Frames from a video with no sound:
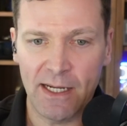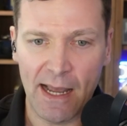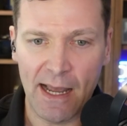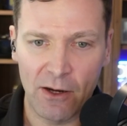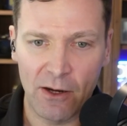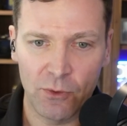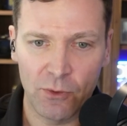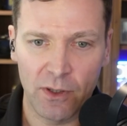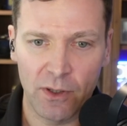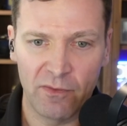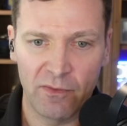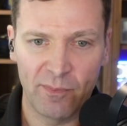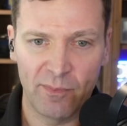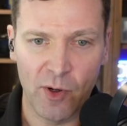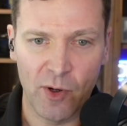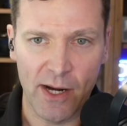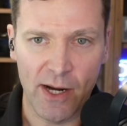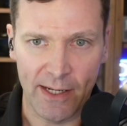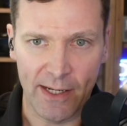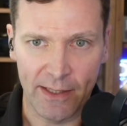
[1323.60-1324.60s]
out of
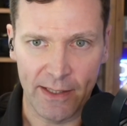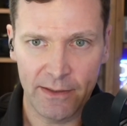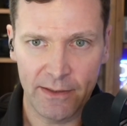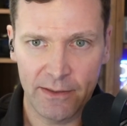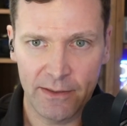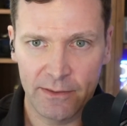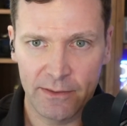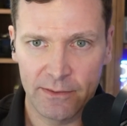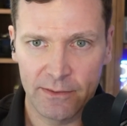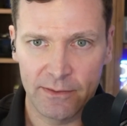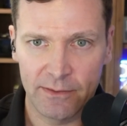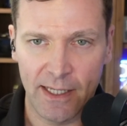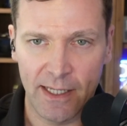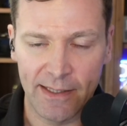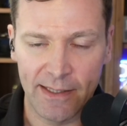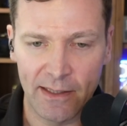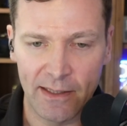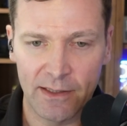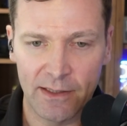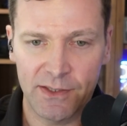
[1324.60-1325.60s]
brand
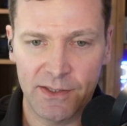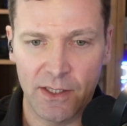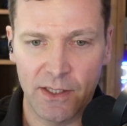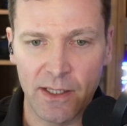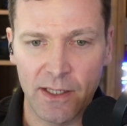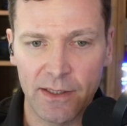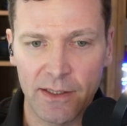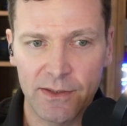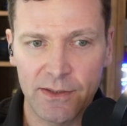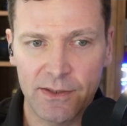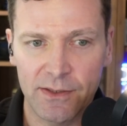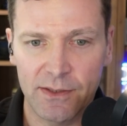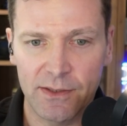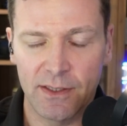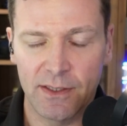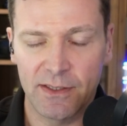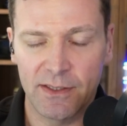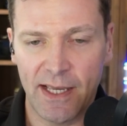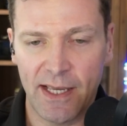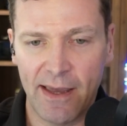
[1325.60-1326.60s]
on L S As
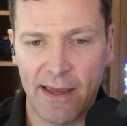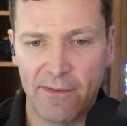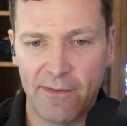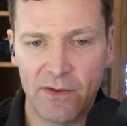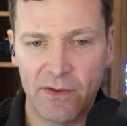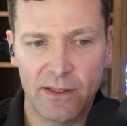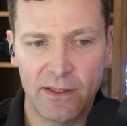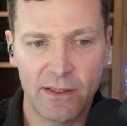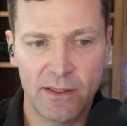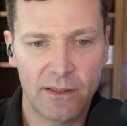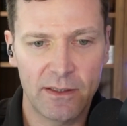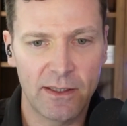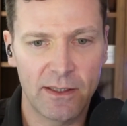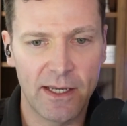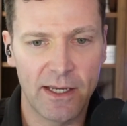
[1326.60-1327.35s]
is having